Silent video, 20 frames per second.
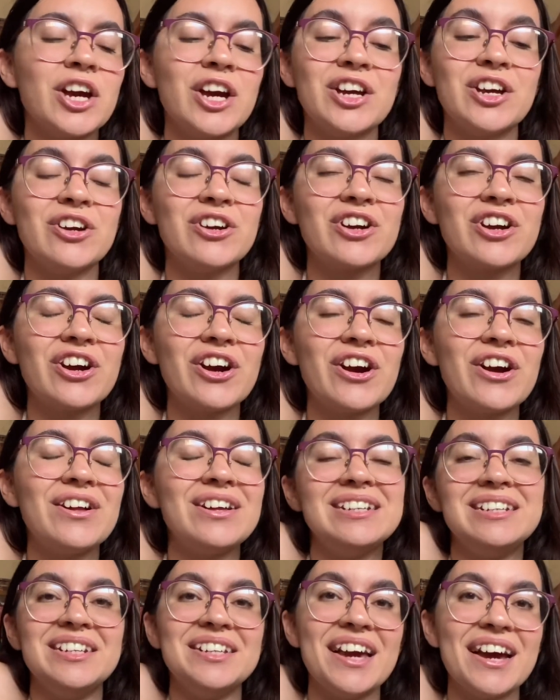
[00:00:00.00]
a good girl
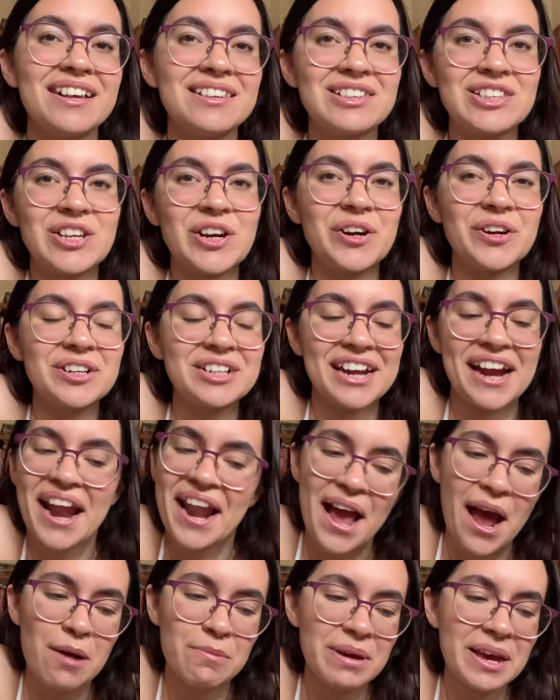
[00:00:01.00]
and yes sir
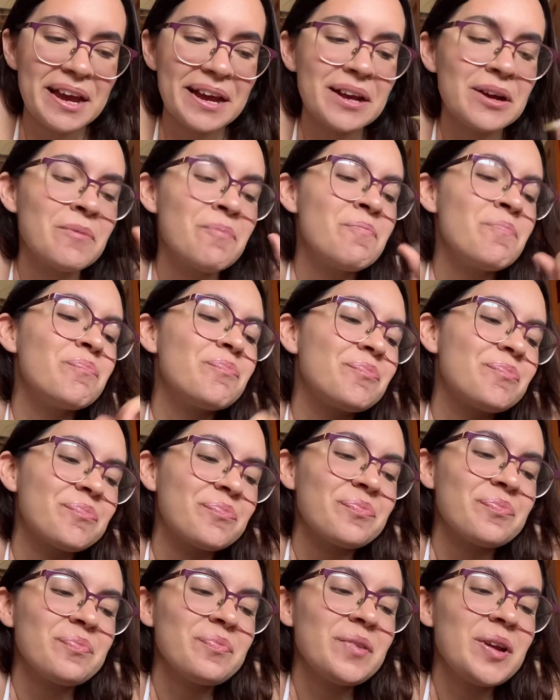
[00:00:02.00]
dynamic.
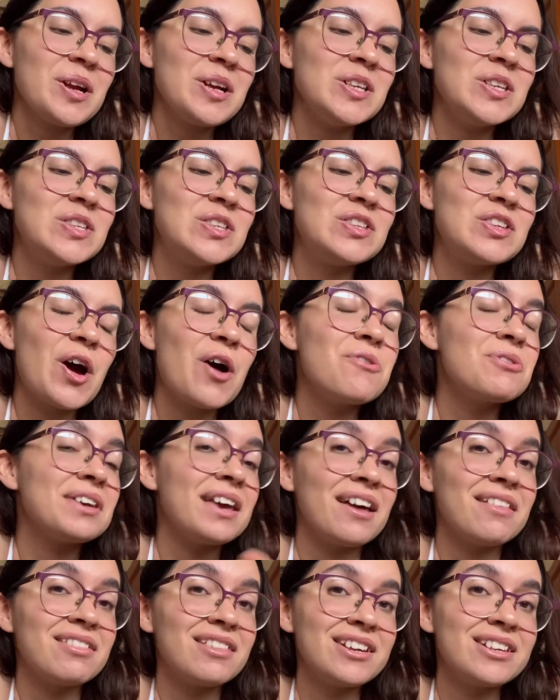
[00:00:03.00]
So
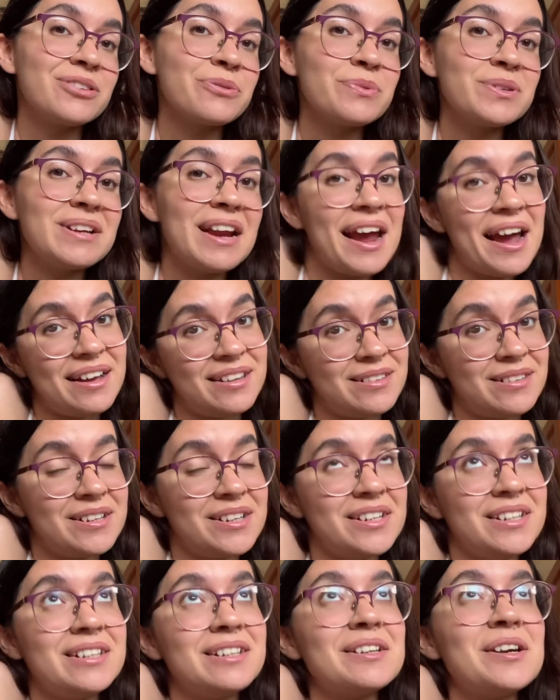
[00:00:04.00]
yeah, this one has
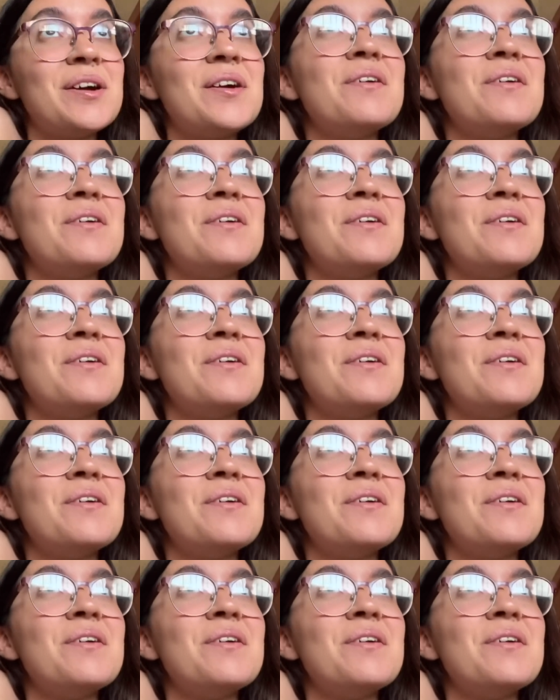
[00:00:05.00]
it.